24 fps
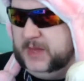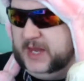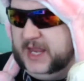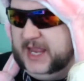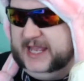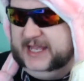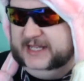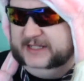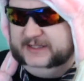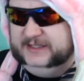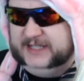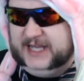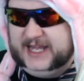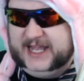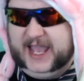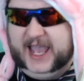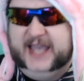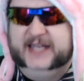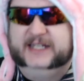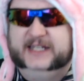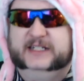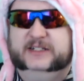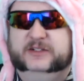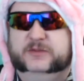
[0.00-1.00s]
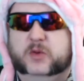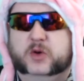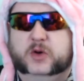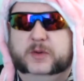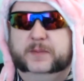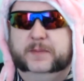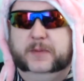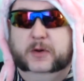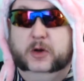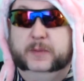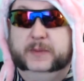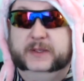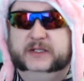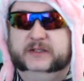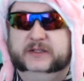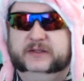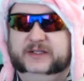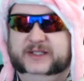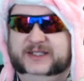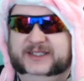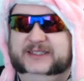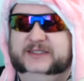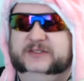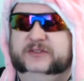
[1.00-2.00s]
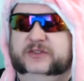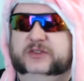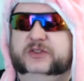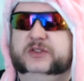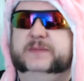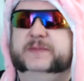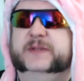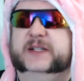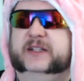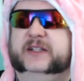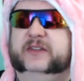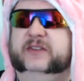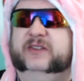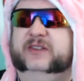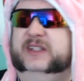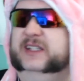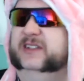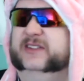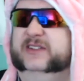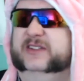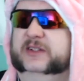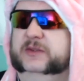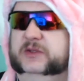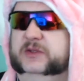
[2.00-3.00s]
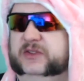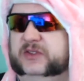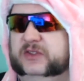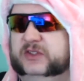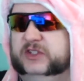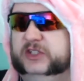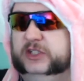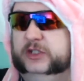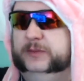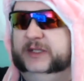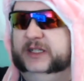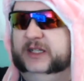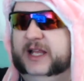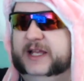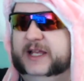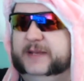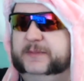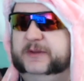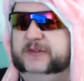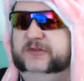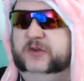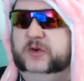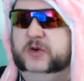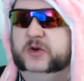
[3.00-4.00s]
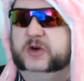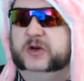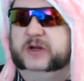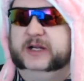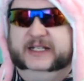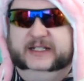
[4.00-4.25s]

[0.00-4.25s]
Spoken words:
And I added more bourbon to the mix because it was a little bit light before.